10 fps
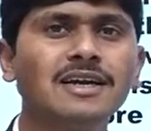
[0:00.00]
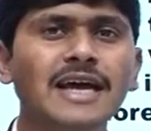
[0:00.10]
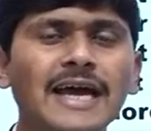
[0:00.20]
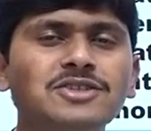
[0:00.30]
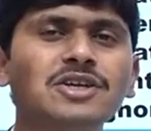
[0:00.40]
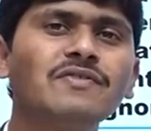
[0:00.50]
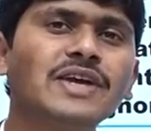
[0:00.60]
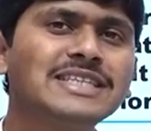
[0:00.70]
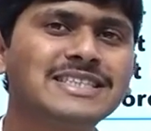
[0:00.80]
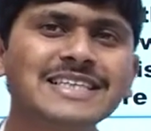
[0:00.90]
actually we
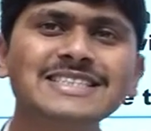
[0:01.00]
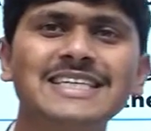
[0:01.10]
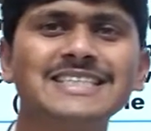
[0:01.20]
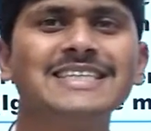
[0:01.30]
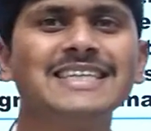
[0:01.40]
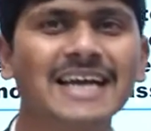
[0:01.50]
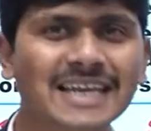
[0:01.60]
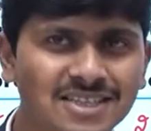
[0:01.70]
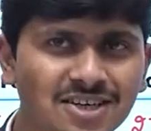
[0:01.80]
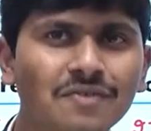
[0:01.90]
are just changing
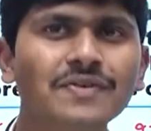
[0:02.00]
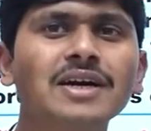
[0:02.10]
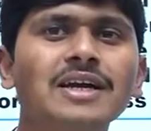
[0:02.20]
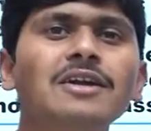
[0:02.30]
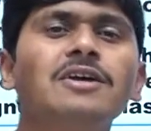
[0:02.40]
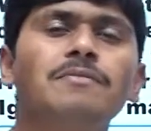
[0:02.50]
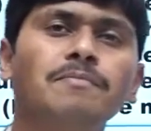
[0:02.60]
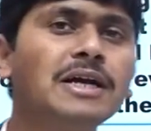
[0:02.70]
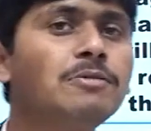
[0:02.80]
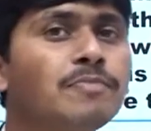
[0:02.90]
direction of a current,
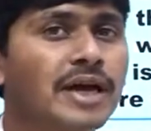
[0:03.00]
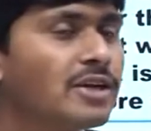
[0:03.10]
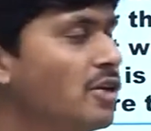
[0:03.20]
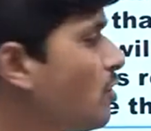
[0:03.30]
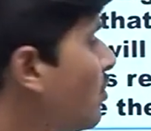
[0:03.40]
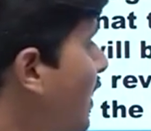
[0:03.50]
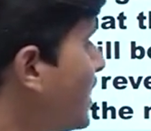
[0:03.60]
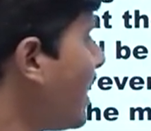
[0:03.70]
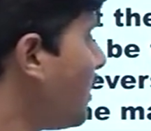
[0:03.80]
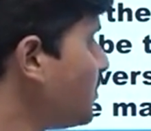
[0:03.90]
but magnitude wise
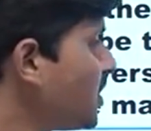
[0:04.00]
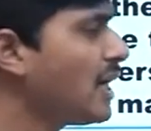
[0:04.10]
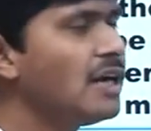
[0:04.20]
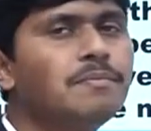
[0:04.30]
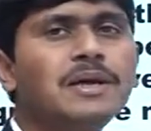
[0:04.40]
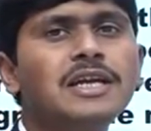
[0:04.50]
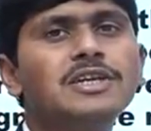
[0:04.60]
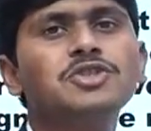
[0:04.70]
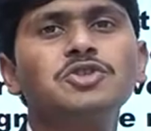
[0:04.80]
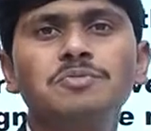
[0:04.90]
mg and bill it
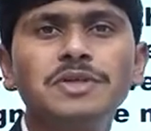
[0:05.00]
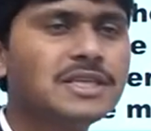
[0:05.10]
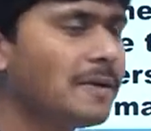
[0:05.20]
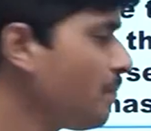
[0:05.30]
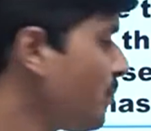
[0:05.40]
should be same.